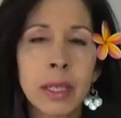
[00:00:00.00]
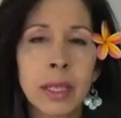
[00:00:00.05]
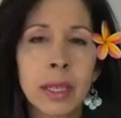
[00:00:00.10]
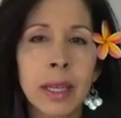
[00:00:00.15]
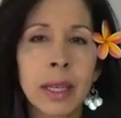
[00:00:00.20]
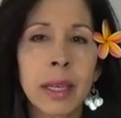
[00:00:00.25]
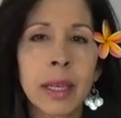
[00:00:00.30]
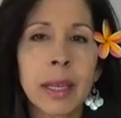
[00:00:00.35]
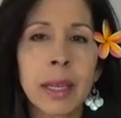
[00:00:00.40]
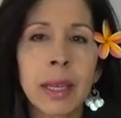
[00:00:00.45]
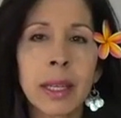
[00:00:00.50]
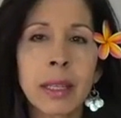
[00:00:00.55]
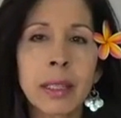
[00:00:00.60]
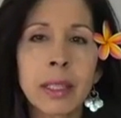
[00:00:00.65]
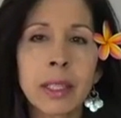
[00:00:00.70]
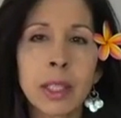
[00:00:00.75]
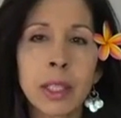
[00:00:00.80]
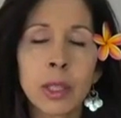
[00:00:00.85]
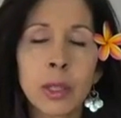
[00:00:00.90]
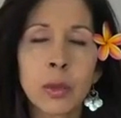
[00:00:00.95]
and
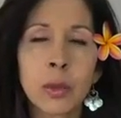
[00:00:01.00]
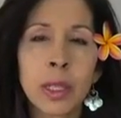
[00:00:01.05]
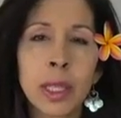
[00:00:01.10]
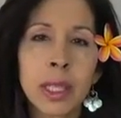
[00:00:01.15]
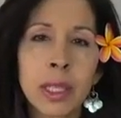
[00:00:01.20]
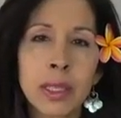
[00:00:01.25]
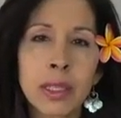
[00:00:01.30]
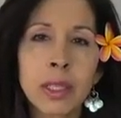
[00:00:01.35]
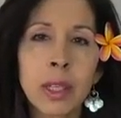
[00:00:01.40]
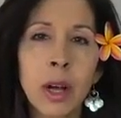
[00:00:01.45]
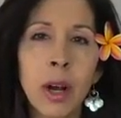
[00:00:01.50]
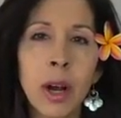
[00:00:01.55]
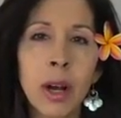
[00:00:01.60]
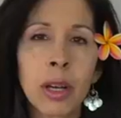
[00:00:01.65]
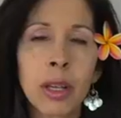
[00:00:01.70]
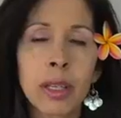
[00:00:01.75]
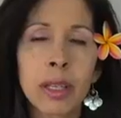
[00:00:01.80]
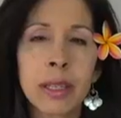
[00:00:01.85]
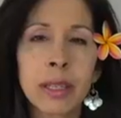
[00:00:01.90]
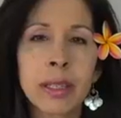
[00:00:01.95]
we can
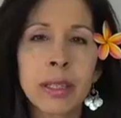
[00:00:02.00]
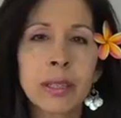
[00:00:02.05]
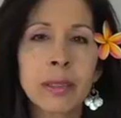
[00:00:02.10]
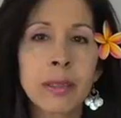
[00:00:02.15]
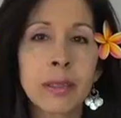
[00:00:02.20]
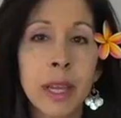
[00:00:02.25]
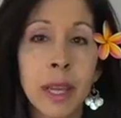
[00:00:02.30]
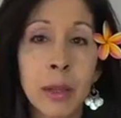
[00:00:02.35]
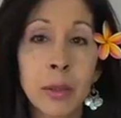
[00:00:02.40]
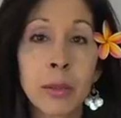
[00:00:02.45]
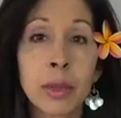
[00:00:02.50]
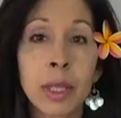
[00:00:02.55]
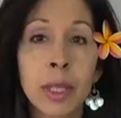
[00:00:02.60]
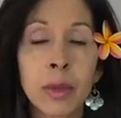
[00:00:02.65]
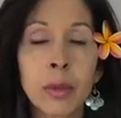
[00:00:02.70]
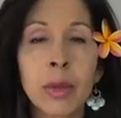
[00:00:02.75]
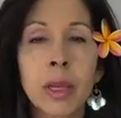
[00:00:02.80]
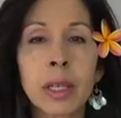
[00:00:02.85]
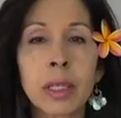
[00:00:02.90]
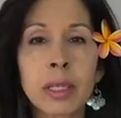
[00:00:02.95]
talk, and I really
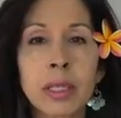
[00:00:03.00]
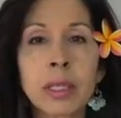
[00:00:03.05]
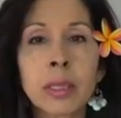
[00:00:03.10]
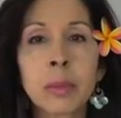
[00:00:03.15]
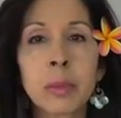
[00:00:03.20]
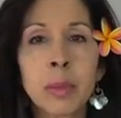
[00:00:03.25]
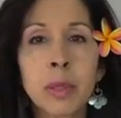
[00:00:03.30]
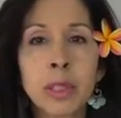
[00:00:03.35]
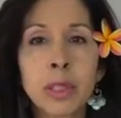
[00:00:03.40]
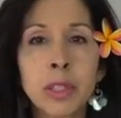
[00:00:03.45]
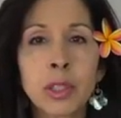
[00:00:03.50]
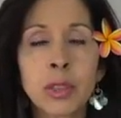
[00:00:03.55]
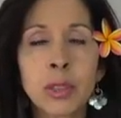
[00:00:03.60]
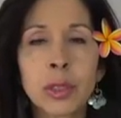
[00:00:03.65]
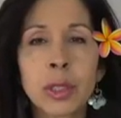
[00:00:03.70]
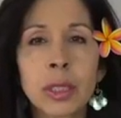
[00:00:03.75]
want to support you.